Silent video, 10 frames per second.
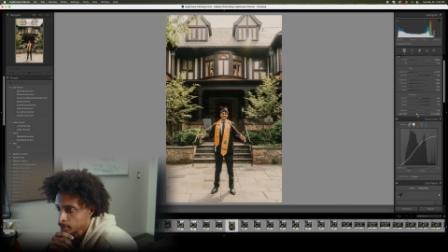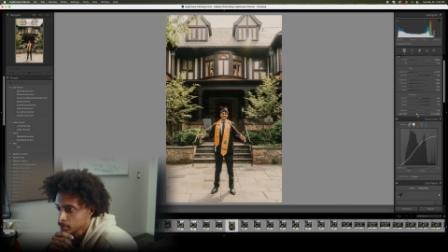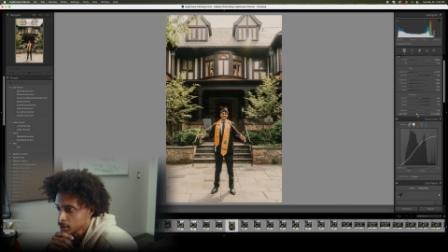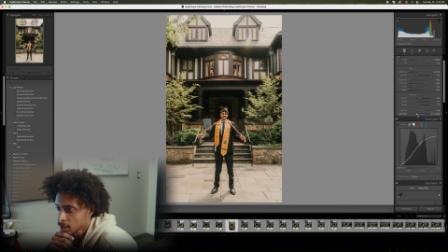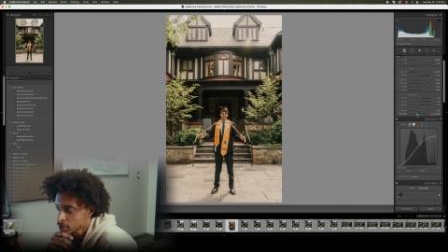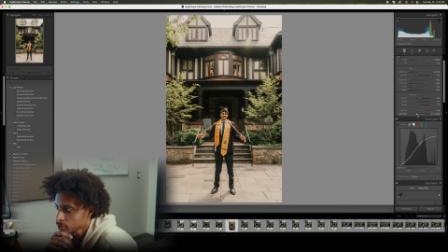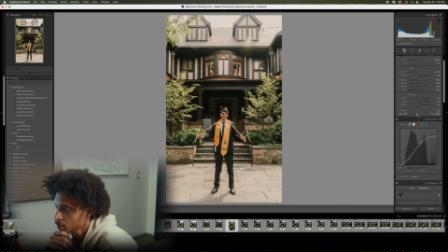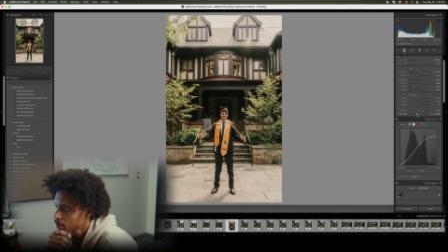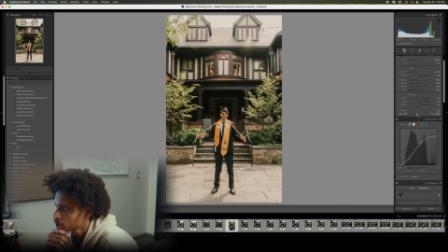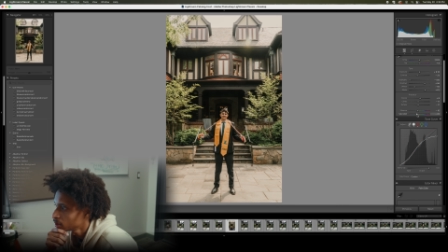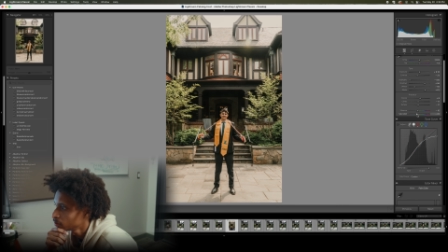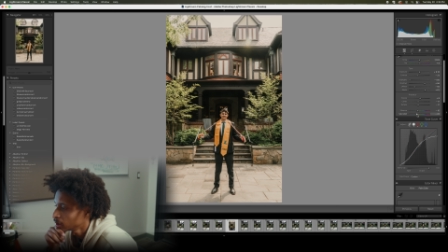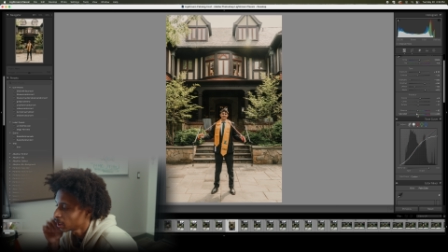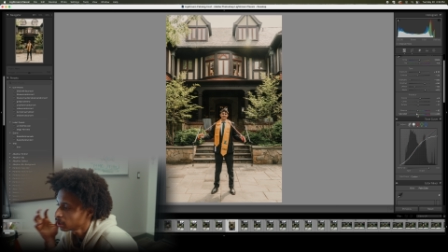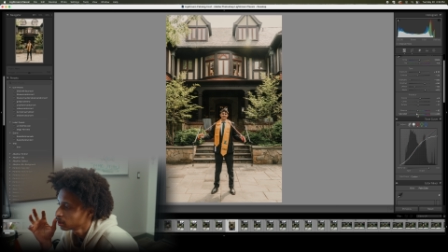Saturation, what
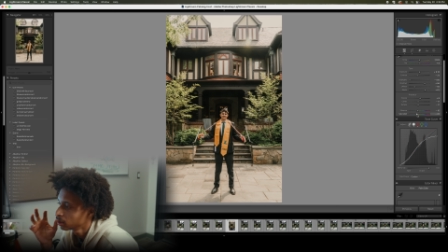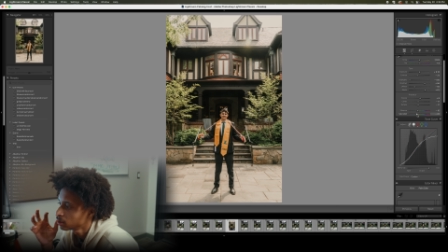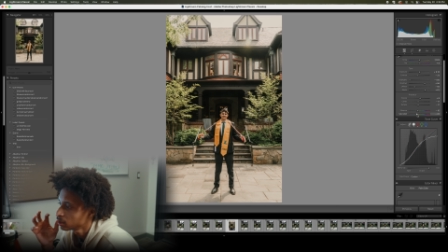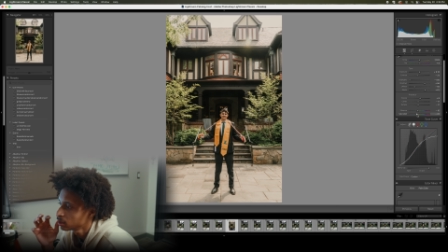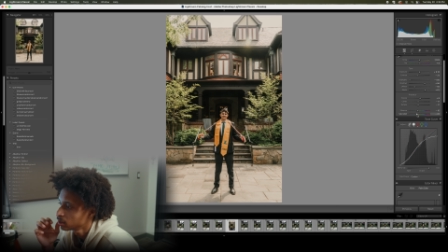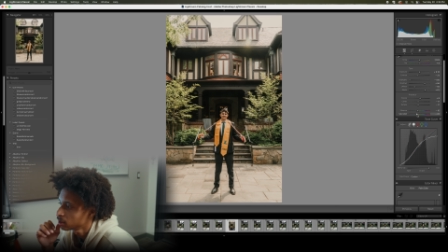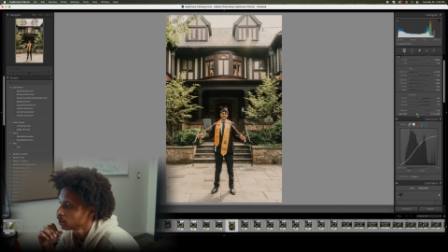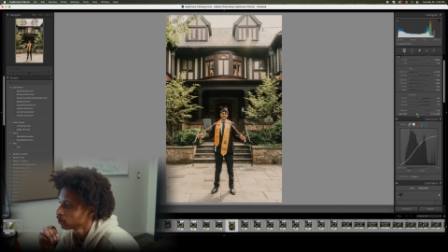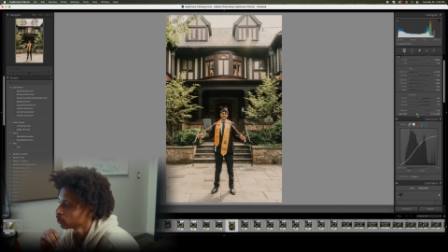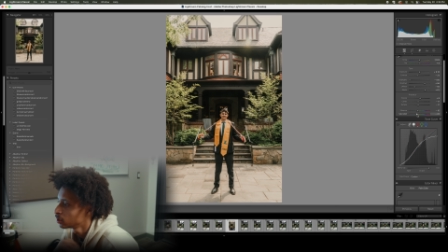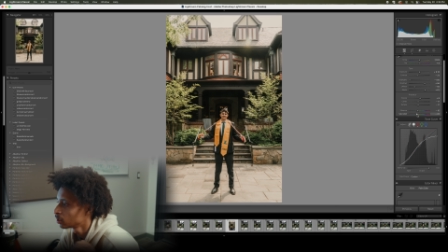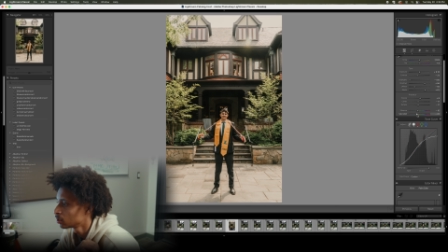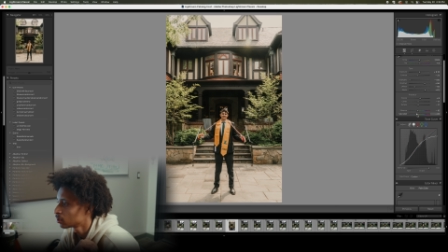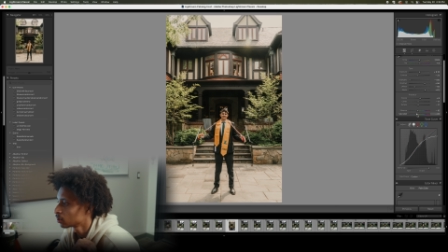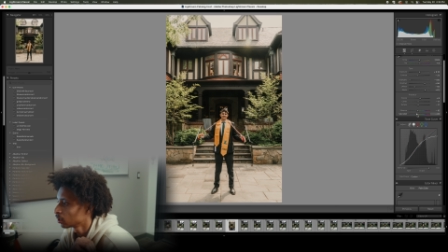that does is it
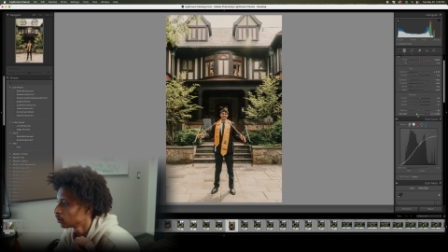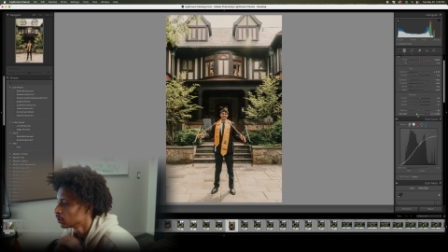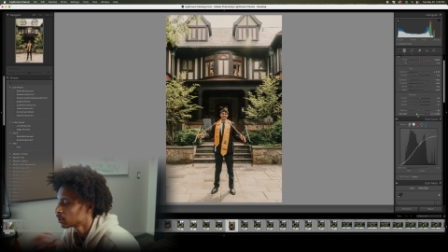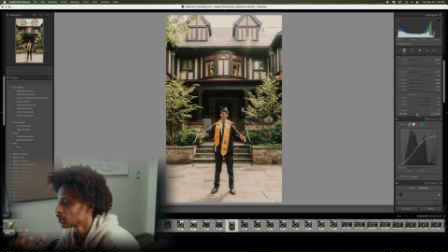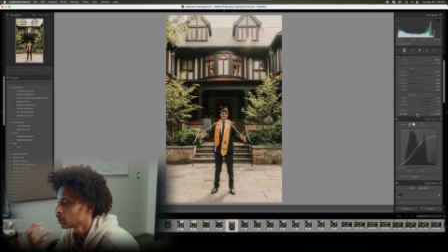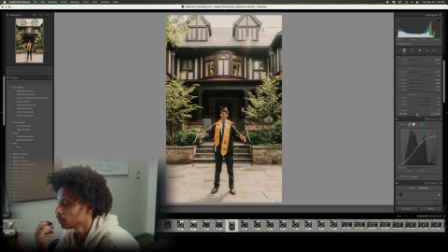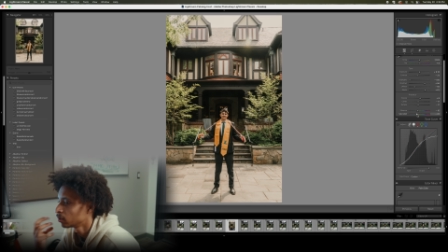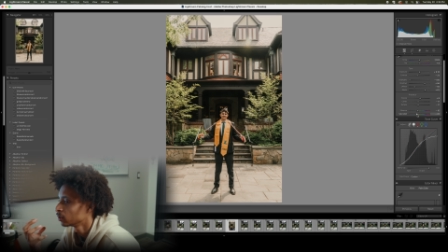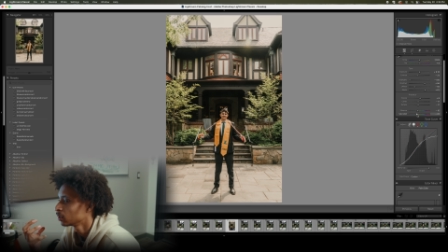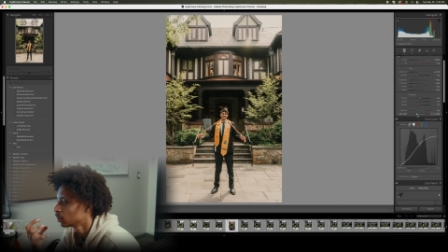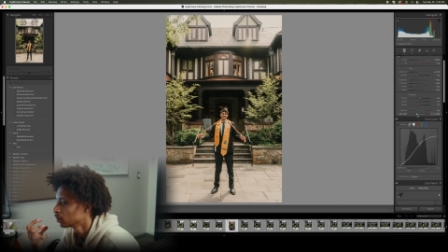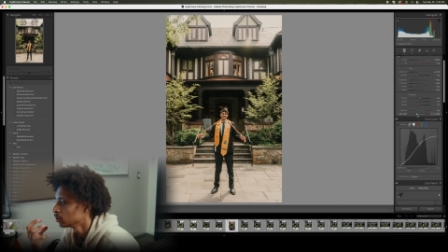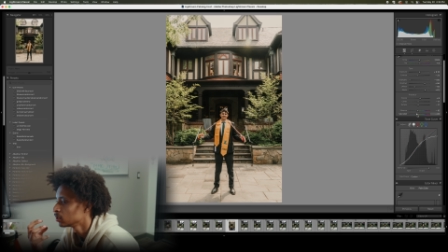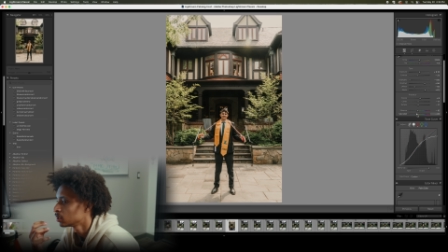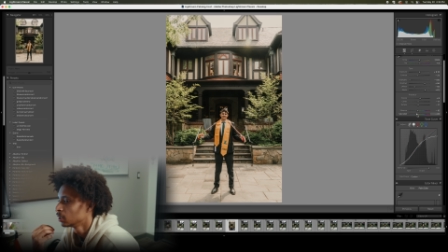increases like the intensity of all the
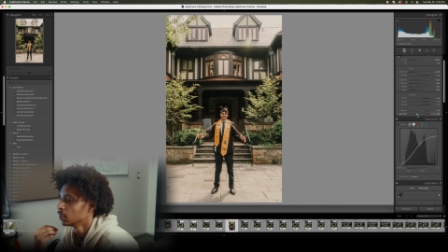colors.